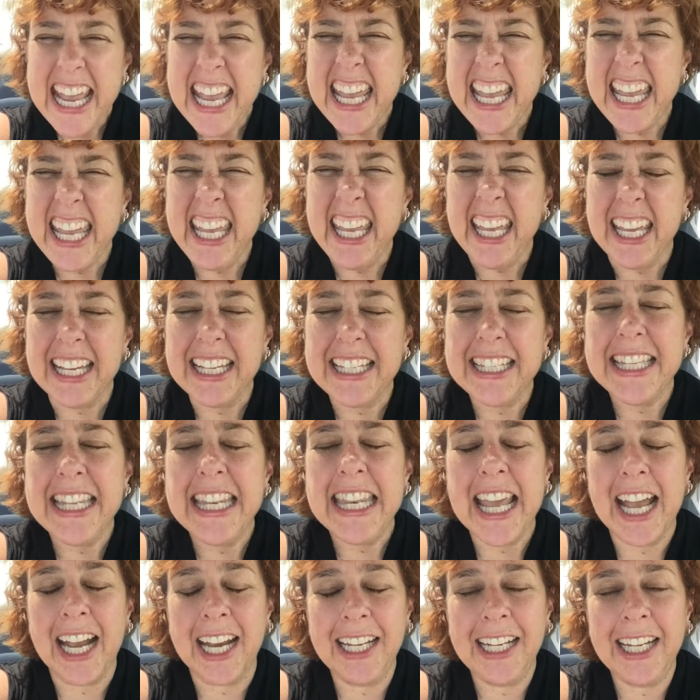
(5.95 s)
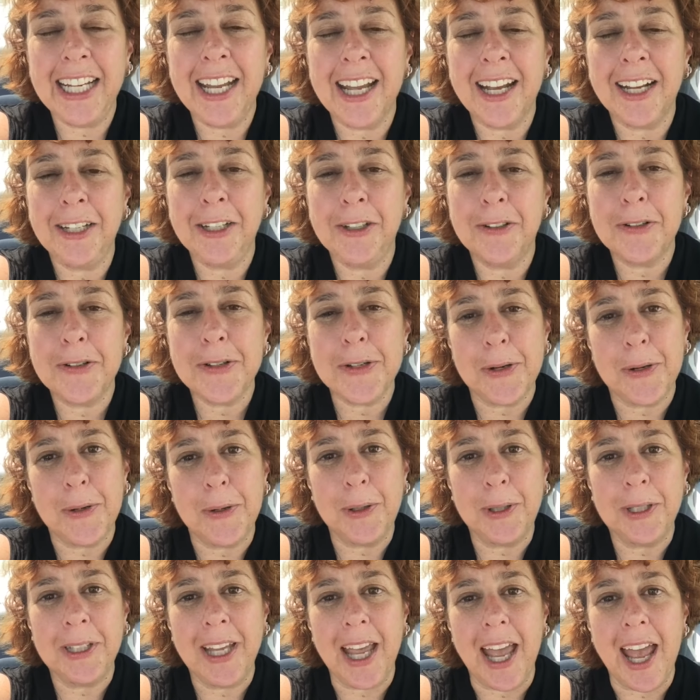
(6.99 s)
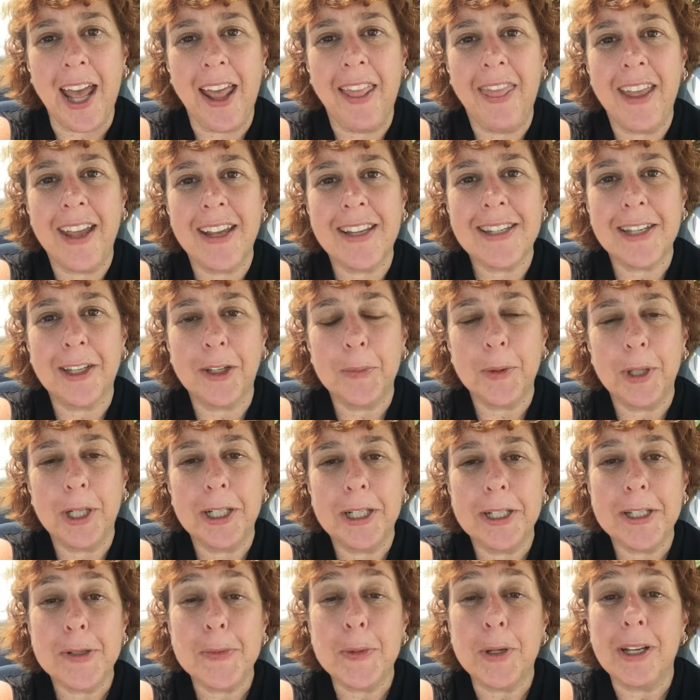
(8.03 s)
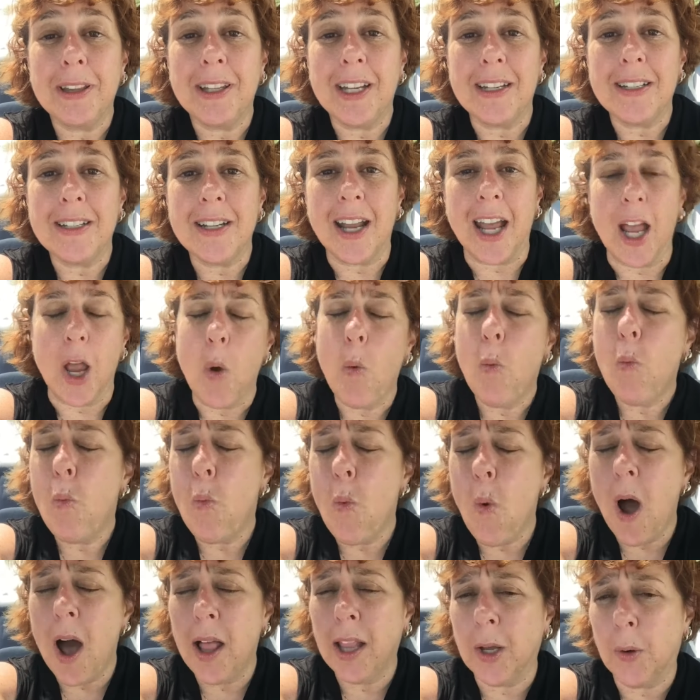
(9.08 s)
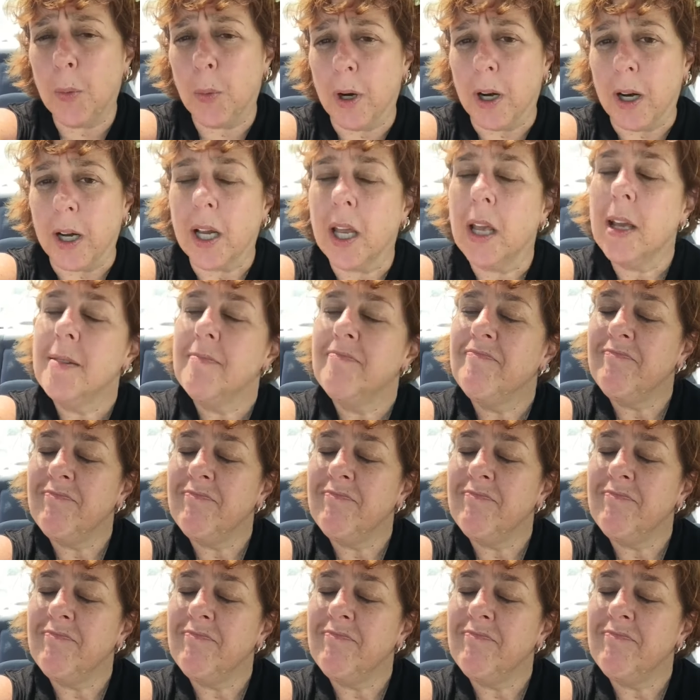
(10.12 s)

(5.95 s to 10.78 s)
He is 99 years old and they celebrated his birthday today while at work.